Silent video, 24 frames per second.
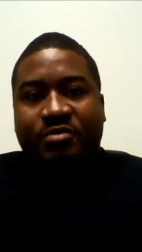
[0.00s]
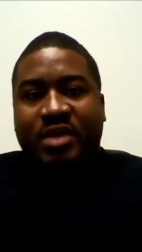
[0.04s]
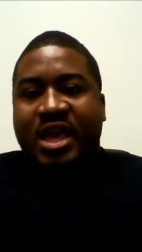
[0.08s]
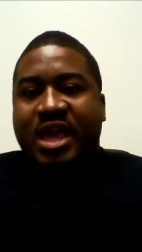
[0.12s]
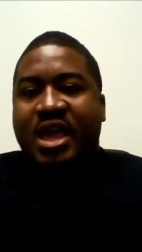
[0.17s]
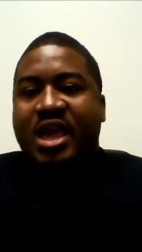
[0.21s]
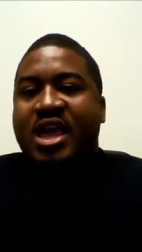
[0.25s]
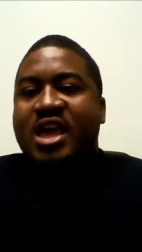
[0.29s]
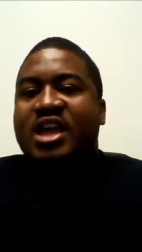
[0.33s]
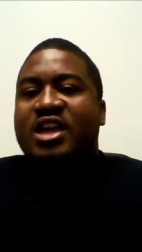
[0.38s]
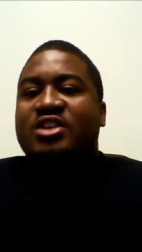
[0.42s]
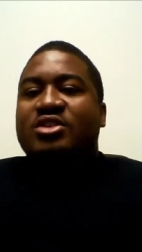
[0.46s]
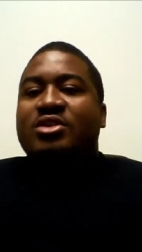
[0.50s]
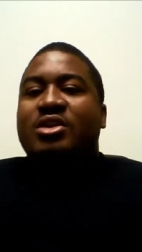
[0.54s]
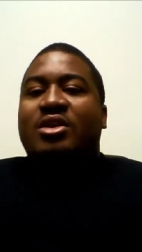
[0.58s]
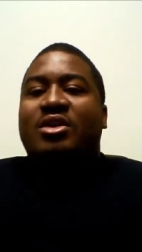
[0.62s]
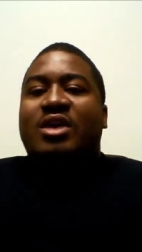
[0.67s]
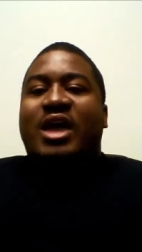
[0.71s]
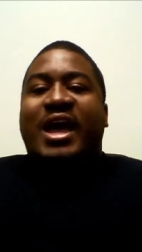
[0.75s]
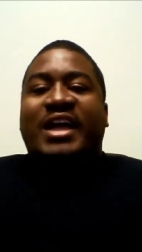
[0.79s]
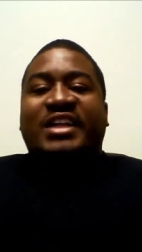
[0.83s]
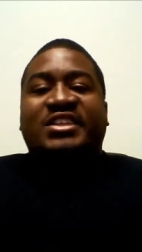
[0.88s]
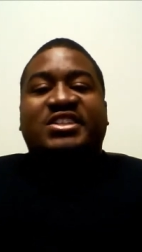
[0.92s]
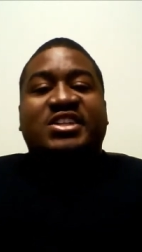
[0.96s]
And
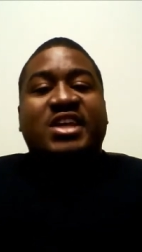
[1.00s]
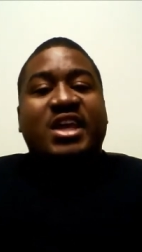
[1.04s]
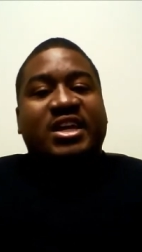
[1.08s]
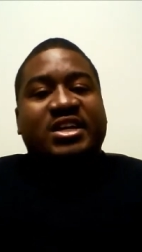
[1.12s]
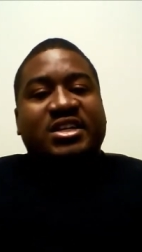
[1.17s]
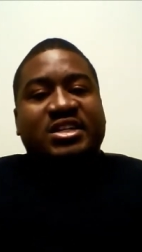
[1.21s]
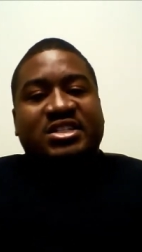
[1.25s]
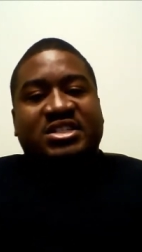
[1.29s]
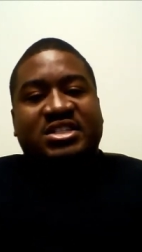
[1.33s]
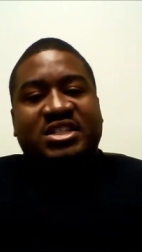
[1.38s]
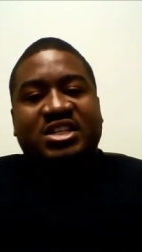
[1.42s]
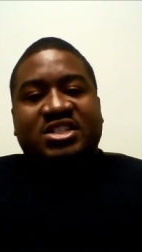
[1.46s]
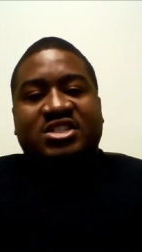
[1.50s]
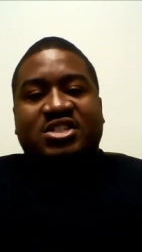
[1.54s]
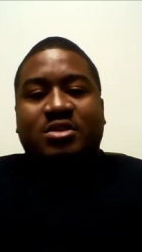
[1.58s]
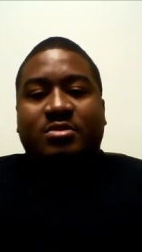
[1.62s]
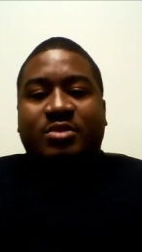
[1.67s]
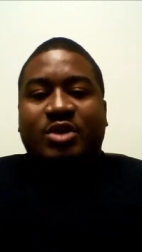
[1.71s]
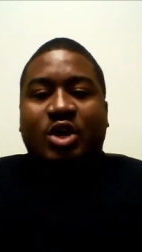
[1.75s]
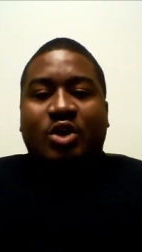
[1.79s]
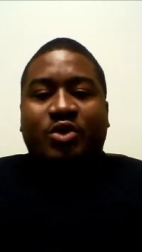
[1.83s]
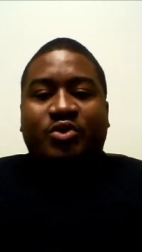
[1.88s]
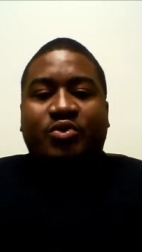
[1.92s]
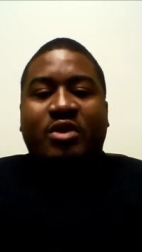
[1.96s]
I check in the system
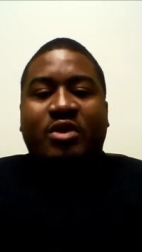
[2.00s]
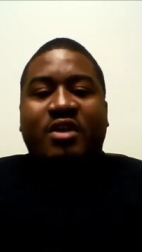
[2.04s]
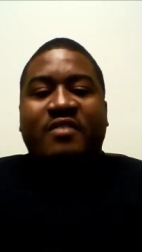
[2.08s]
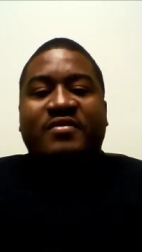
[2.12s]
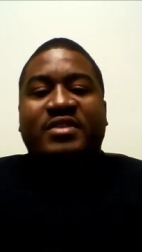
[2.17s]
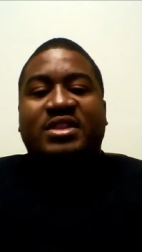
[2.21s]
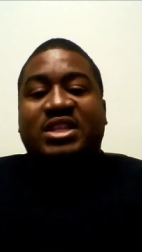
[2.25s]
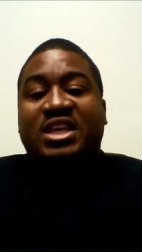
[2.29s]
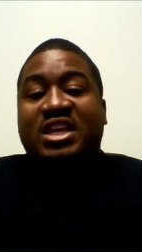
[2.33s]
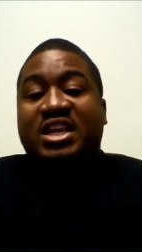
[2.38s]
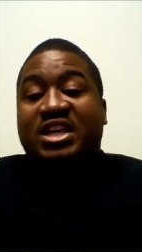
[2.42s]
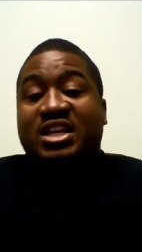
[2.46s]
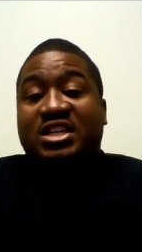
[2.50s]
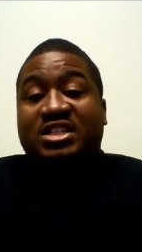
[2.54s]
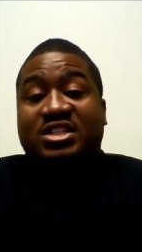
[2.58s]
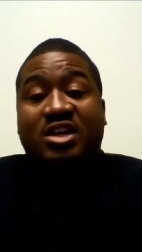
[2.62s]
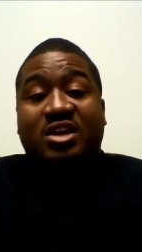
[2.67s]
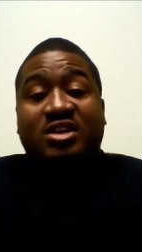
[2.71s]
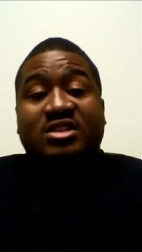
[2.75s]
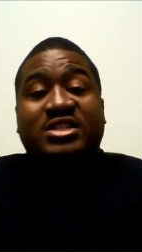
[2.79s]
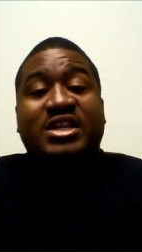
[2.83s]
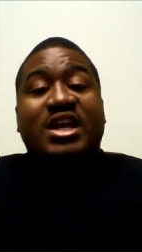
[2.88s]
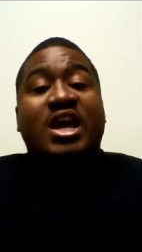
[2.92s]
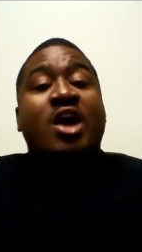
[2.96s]
and go through everything, and it
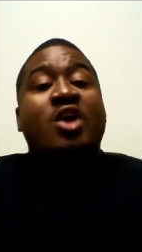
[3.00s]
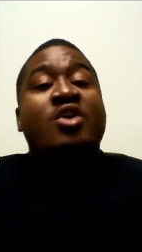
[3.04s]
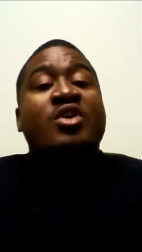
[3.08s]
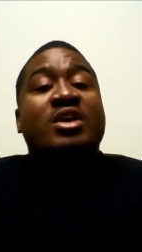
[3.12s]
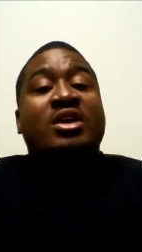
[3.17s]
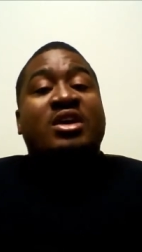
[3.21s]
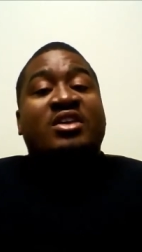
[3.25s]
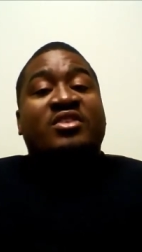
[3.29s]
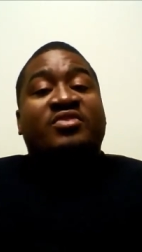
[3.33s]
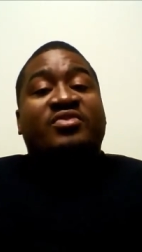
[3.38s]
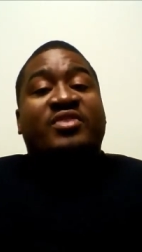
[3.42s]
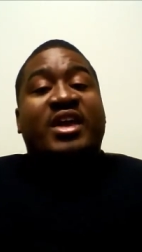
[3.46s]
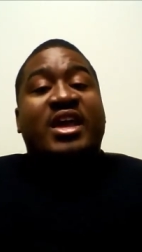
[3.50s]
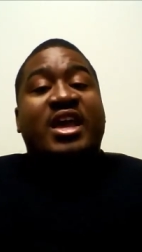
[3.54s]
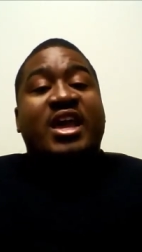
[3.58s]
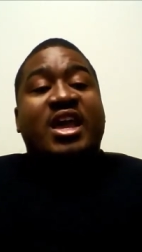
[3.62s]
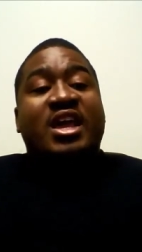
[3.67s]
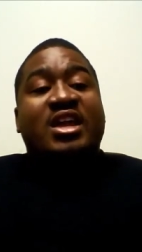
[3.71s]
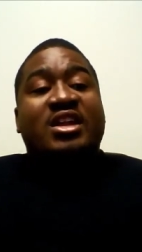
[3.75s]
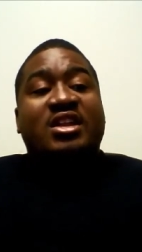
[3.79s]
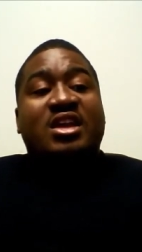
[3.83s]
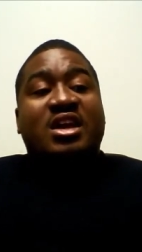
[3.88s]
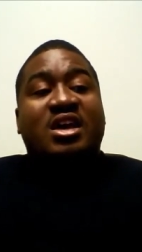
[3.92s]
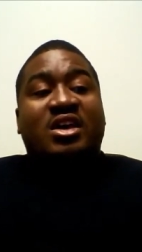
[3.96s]
turns out
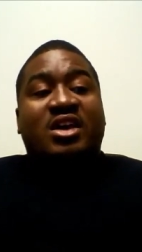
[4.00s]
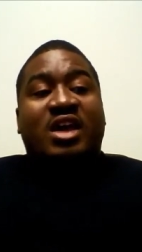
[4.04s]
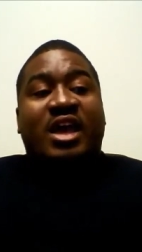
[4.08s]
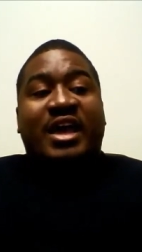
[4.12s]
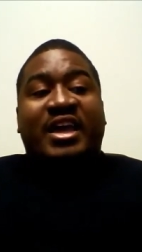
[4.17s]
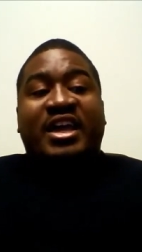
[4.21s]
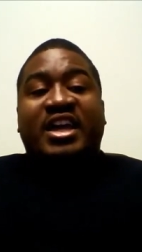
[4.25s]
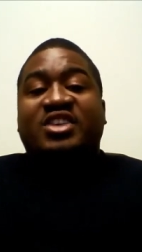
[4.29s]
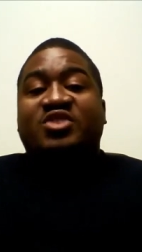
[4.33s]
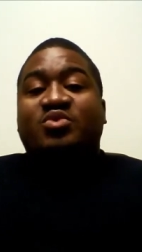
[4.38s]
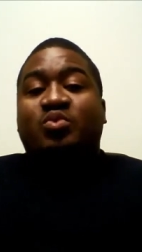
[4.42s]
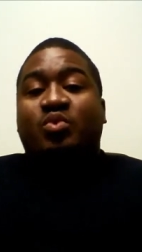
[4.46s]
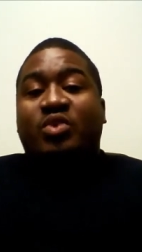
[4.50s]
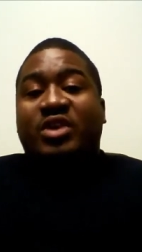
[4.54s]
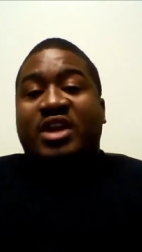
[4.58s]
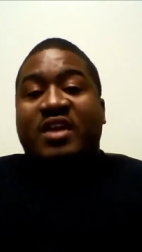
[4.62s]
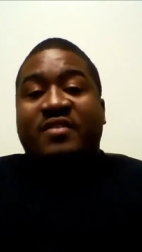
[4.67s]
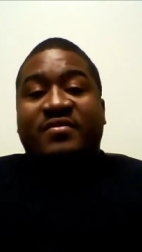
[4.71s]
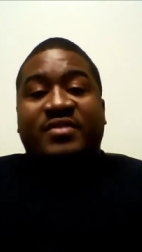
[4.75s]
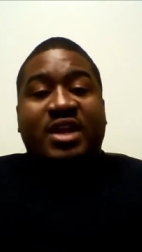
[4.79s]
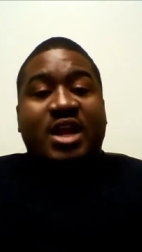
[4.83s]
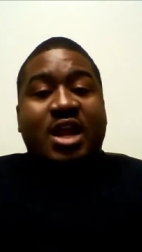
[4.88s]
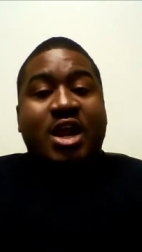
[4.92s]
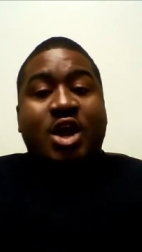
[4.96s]
that I guess
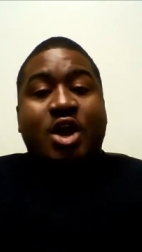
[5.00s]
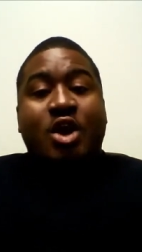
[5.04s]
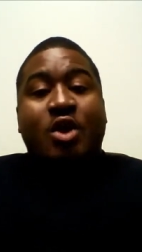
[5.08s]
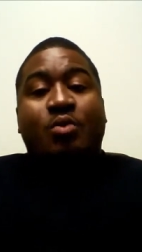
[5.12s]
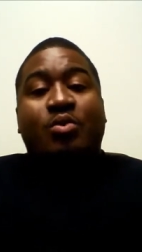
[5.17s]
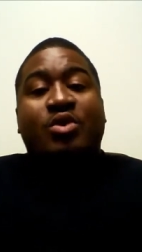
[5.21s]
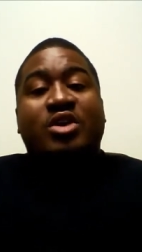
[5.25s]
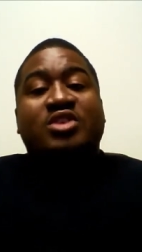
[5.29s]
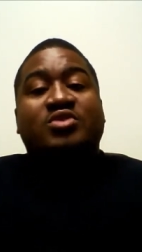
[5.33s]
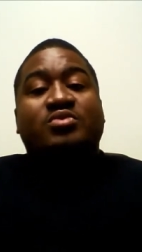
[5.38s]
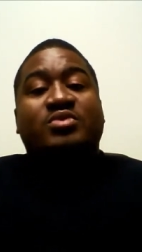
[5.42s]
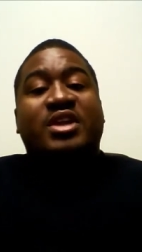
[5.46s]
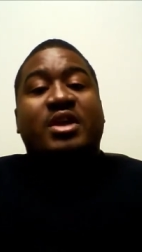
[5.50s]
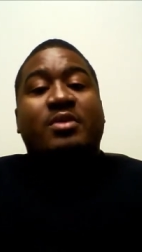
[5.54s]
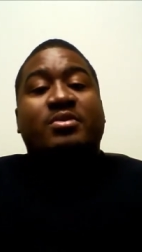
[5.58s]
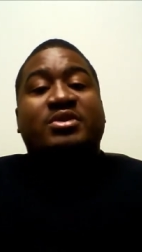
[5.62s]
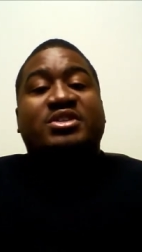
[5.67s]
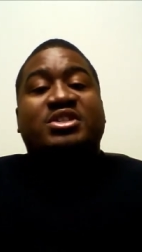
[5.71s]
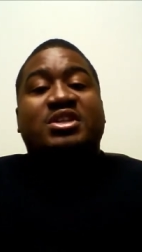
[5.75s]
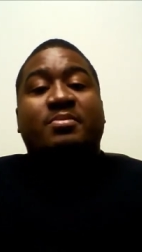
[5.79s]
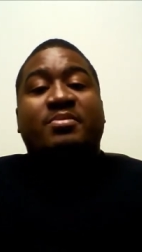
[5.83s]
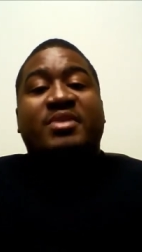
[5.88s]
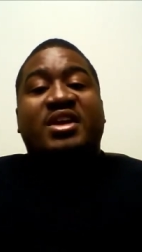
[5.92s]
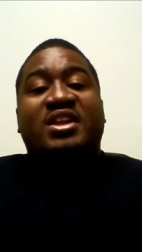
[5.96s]
whatever the error was when they were
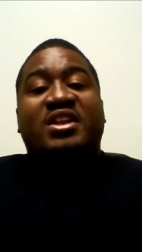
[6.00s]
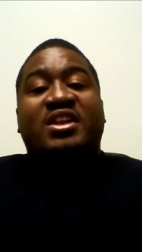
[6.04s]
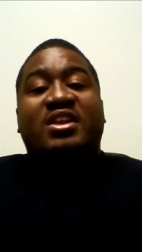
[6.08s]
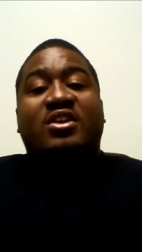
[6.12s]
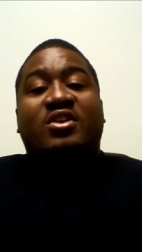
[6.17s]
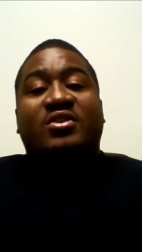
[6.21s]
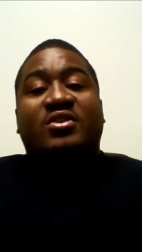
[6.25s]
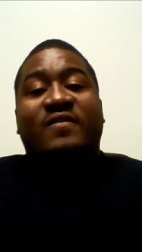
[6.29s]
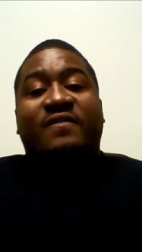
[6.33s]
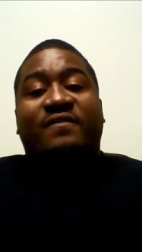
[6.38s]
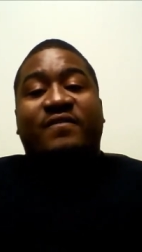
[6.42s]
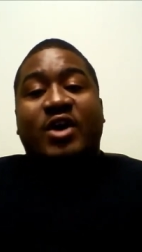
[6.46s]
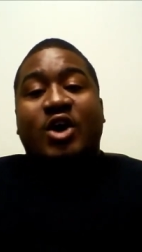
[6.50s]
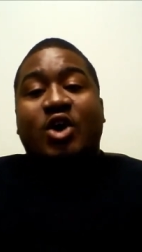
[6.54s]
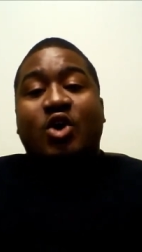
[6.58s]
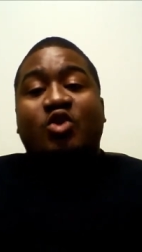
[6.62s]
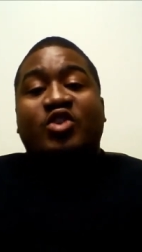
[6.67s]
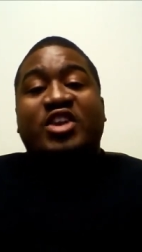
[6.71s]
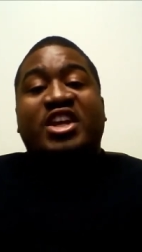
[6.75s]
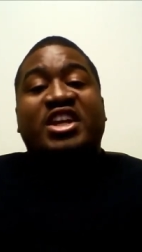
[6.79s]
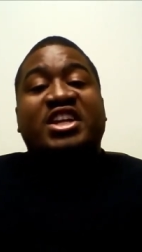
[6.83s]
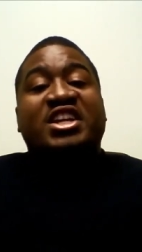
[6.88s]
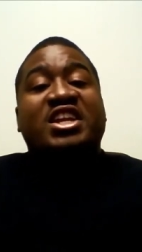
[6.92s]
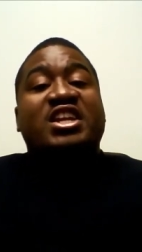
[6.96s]
submitting it on the
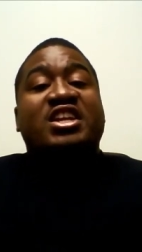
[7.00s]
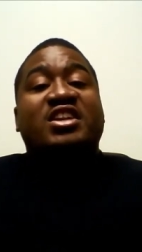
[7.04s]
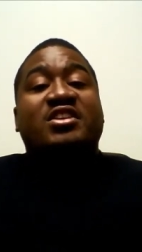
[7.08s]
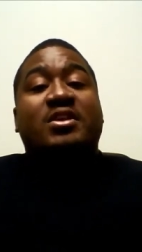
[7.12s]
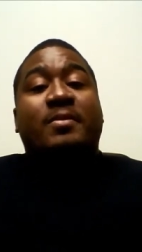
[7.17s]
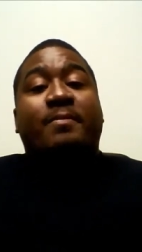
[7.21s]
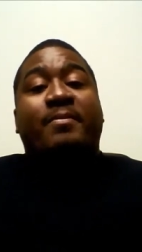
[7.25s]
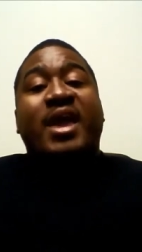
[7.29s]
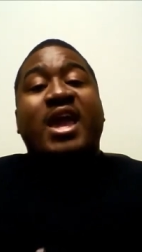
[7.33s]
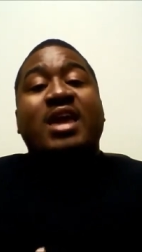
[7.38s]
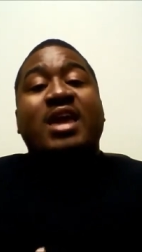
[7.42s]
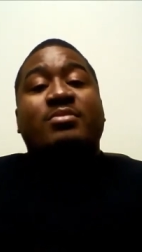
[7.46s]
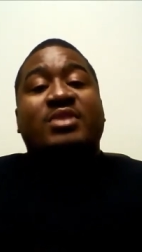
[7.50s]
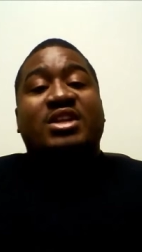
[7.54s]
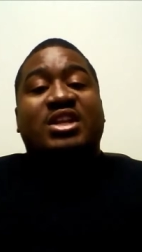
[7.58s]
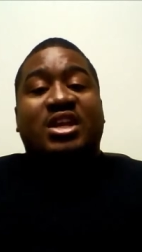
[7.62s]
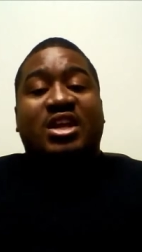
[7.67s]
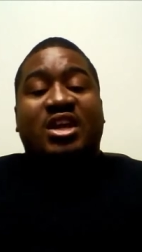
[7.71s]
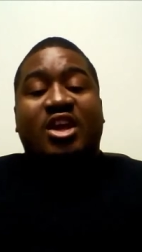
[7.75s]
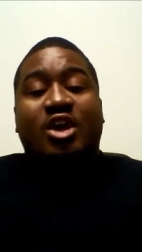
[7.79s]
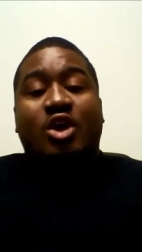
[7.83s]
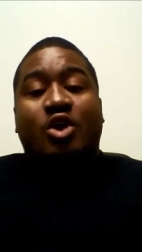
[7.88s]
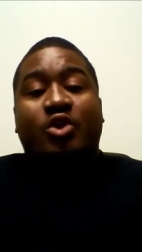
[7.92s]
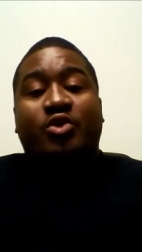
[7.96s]
phone, it didn't the payment
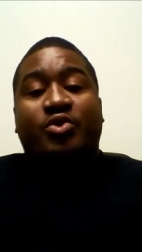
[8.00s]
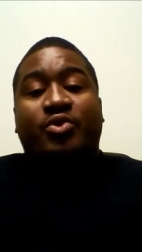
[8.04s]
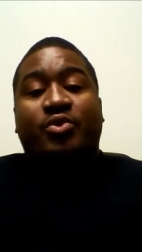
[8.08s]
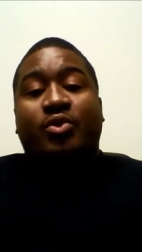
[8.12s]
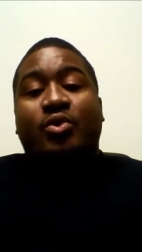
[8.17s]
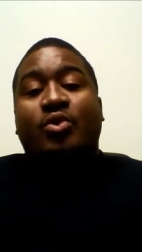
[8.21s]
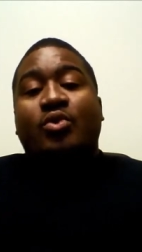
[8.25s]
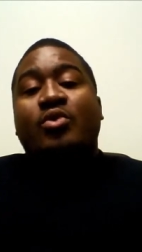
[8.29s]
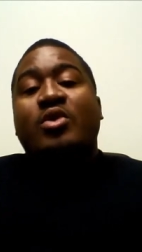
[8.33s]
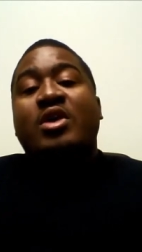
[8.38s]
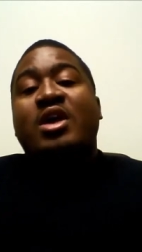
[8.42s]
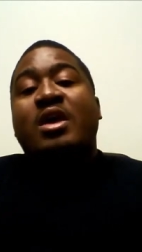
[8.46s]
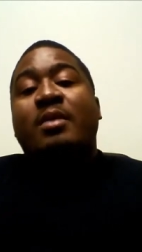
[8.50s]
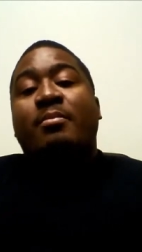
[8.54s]
didn't go through,